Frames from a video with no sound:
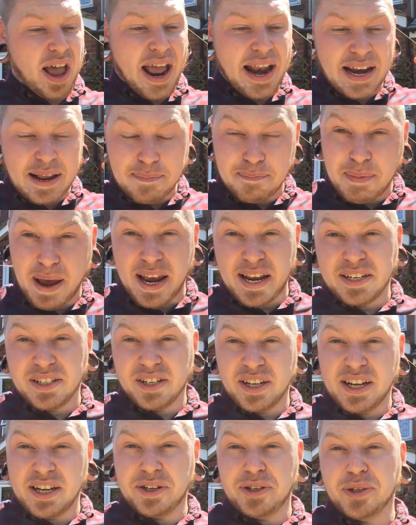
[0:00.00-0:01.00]
any
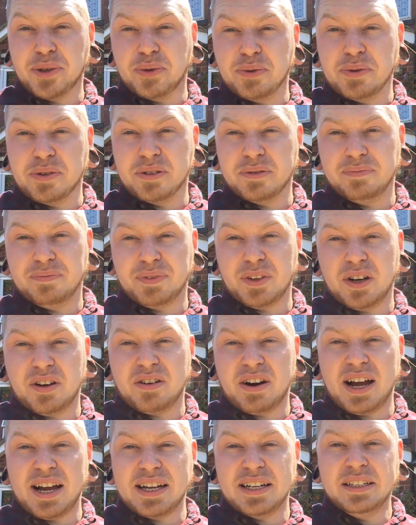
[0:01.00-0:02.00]
major issues,
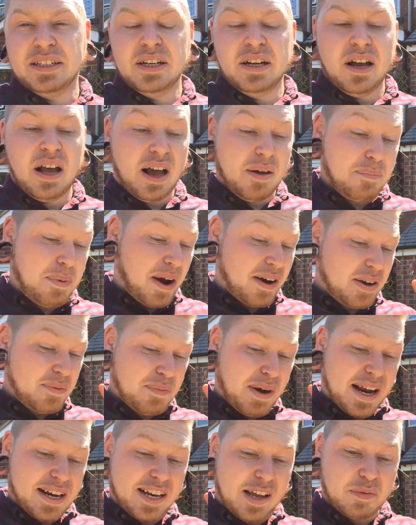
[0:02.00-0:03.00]
all right? And bearing
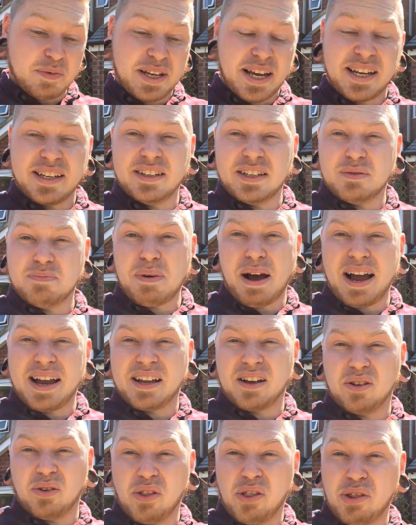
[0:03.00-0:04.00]
in mind I'm taking this
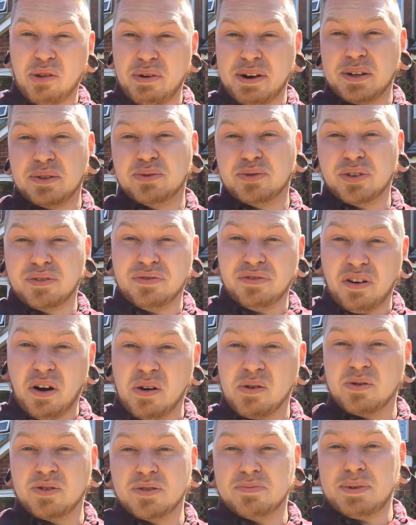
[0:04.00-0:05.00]
bike on 300,
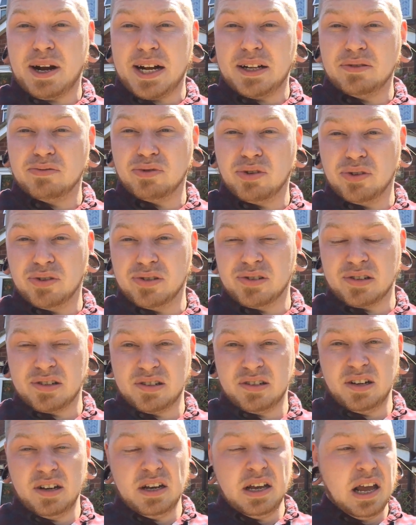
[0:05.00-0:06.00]
400 mile
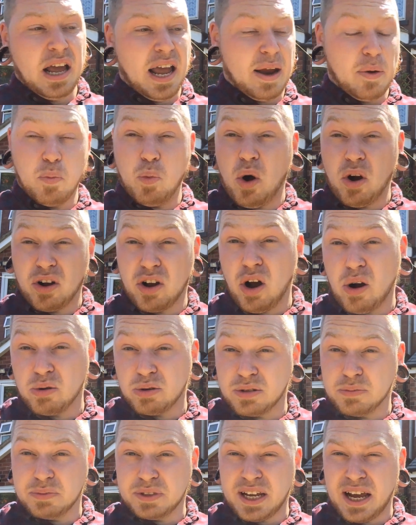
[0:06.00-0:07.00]
runs in one go
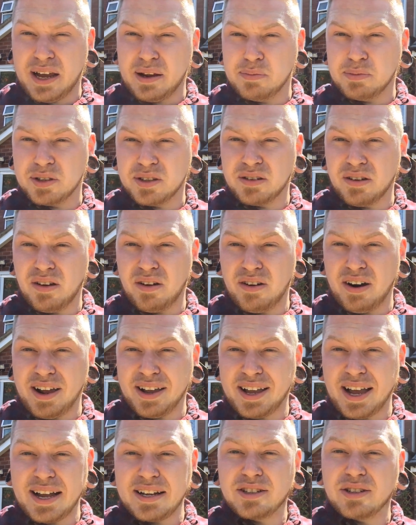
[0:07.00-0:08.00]
sometimes, all
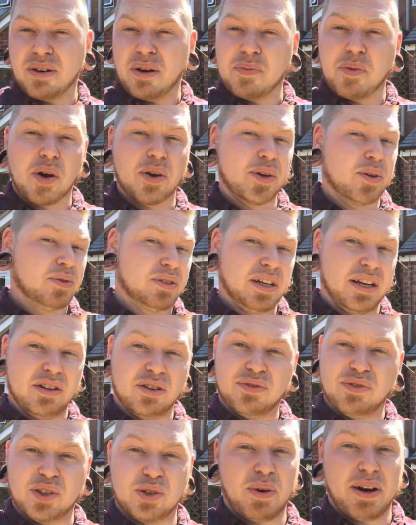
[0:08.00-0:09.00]
right guys? So I'm not using it
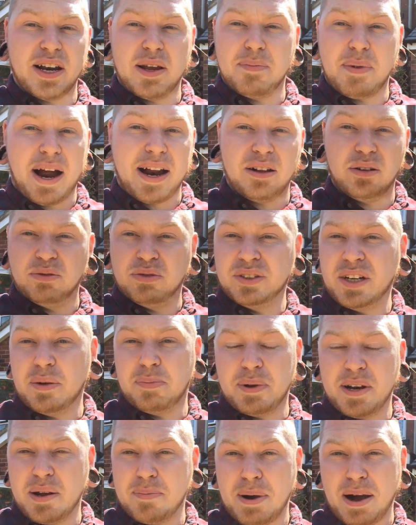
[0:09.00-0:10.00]
just for 20 miles,
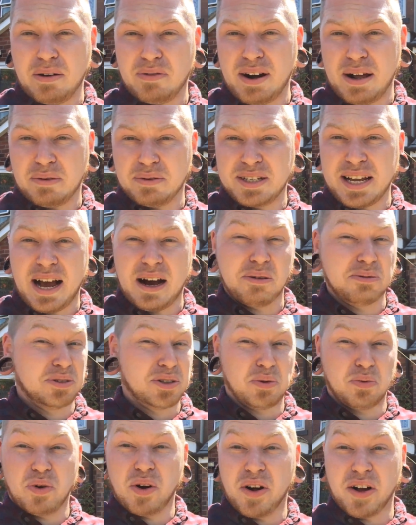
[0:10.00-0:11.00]
nipping about around town
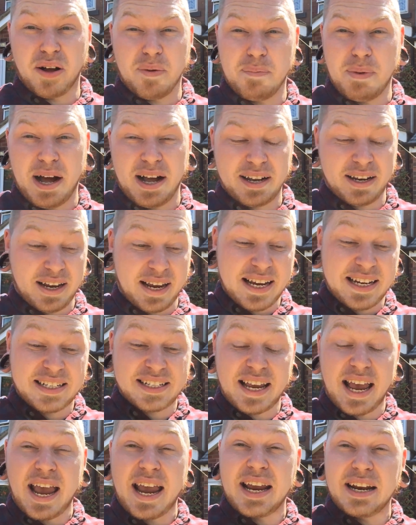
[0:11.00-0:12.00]
to work and back.
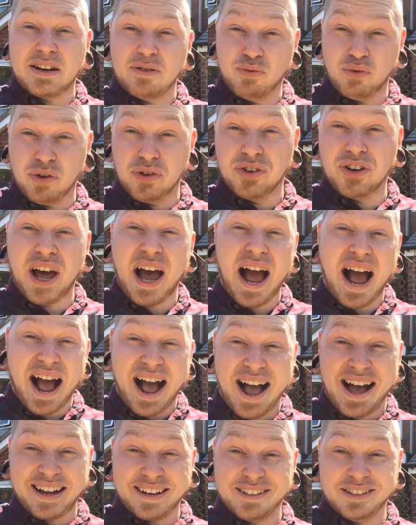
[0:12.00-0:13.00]
It's getting run
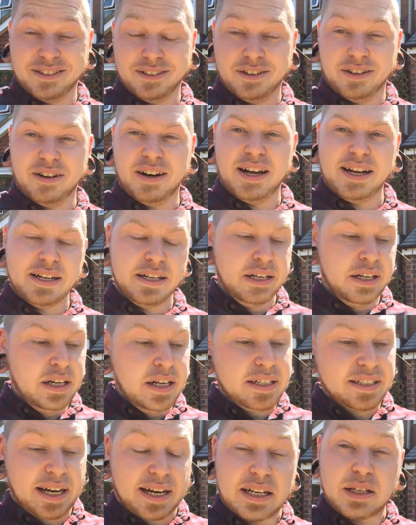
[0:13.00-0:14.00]
hard, all right?
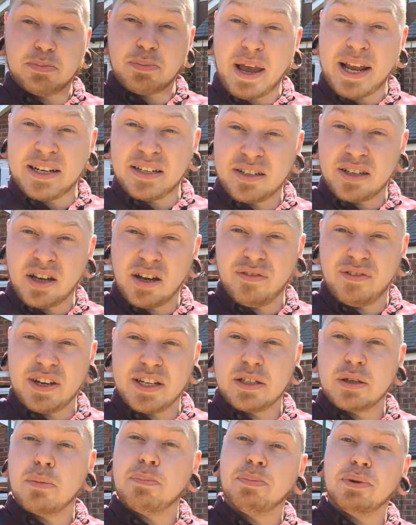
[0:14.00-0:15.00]
It's had its main
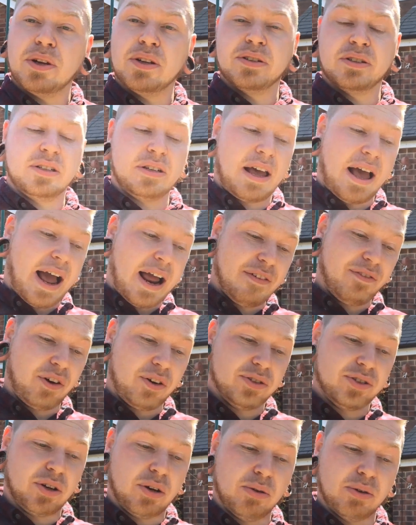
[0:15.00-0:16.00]
service, plus I've
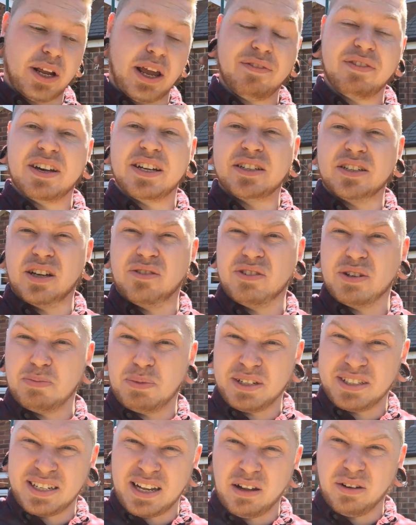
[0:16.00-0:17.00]
also gave it a service
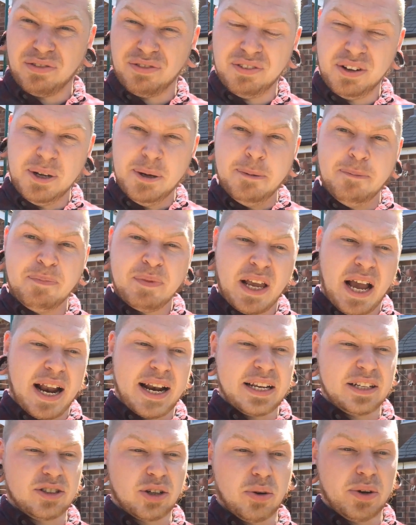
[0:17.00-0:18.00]
myself,
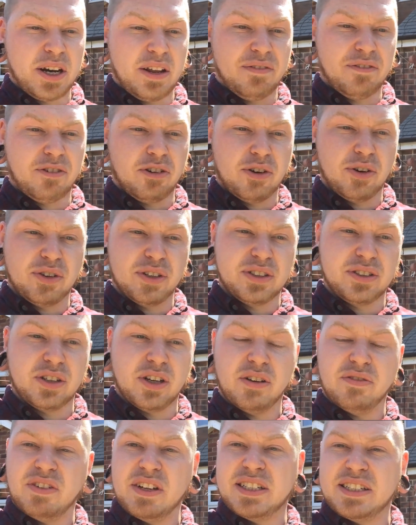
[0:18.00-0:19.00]
and it's going in for another
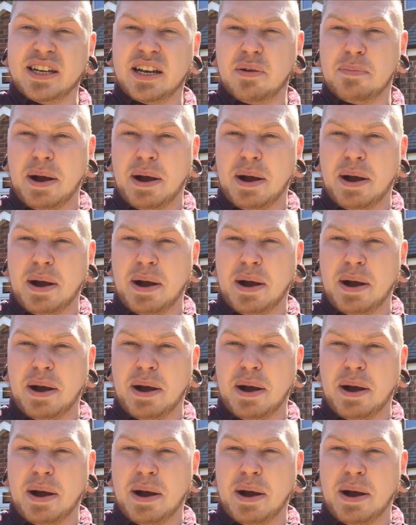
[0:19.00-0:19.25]
service in